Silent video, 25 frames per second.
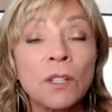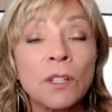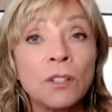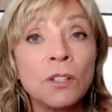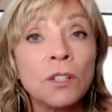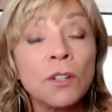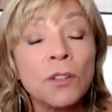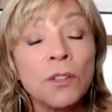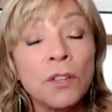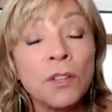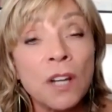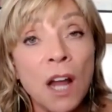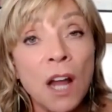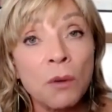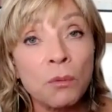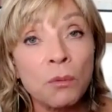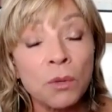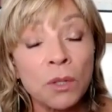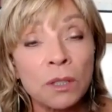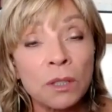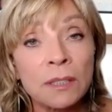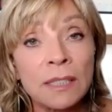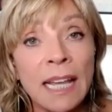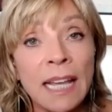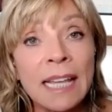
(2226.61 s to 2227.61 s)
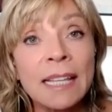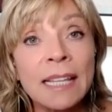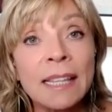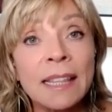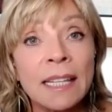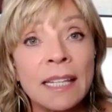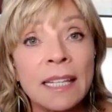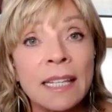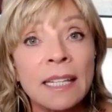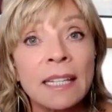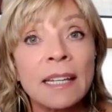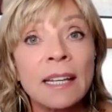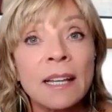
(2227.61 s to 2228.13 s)
you know they're not real
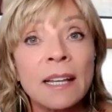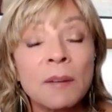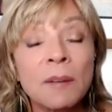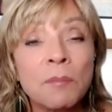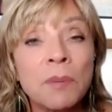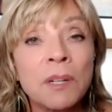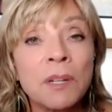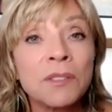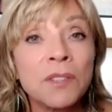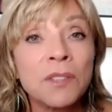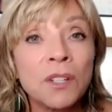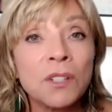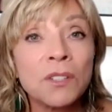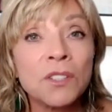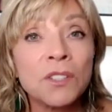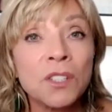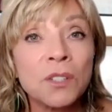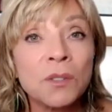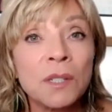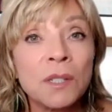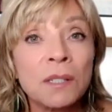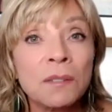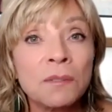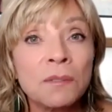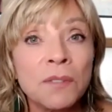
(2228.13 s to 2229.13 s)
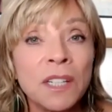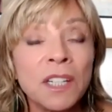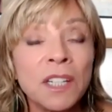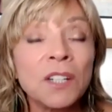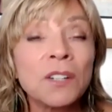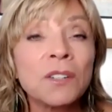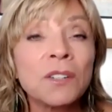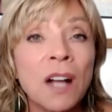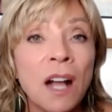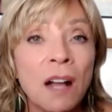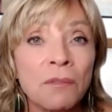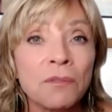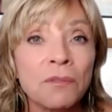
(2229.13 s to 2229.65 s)
lengthy but they're doing
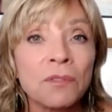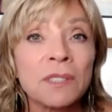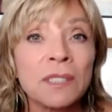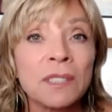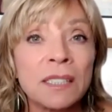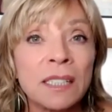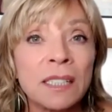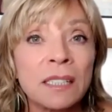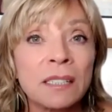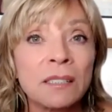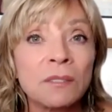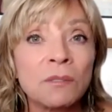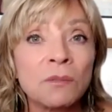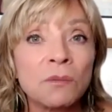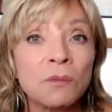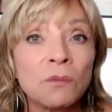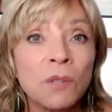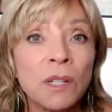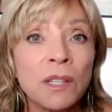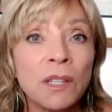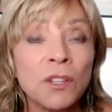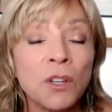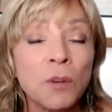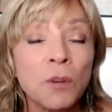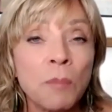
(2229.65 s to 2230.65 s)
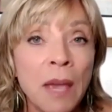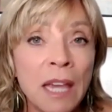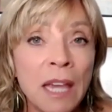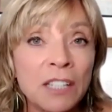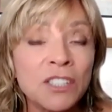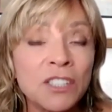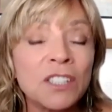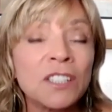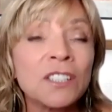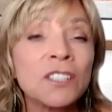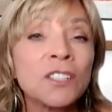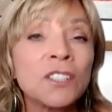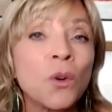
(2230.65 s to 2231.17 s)
video conferencing with their
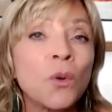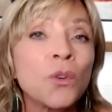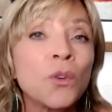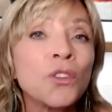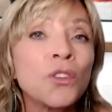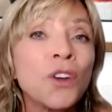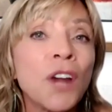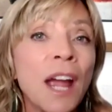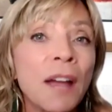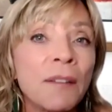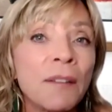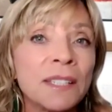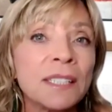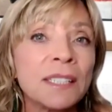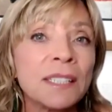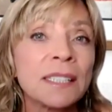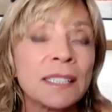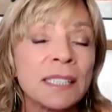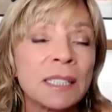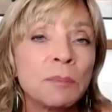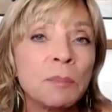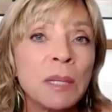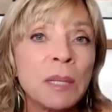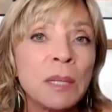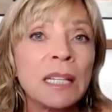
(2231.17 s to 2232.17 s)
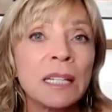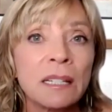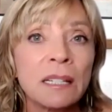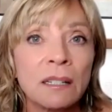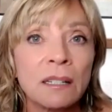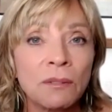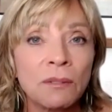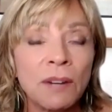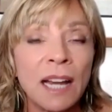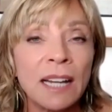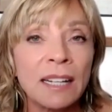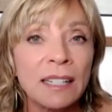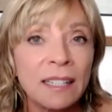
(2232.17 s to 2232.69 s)
patients or they're having to speak
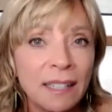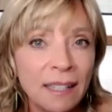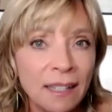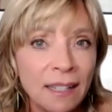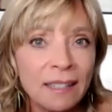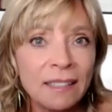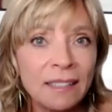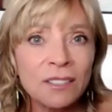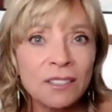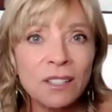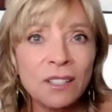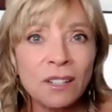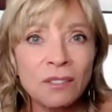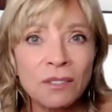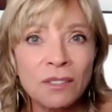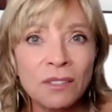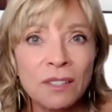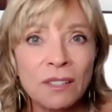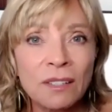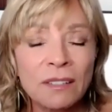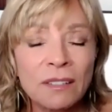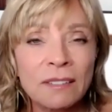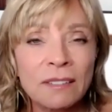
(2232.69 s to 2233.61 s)
right so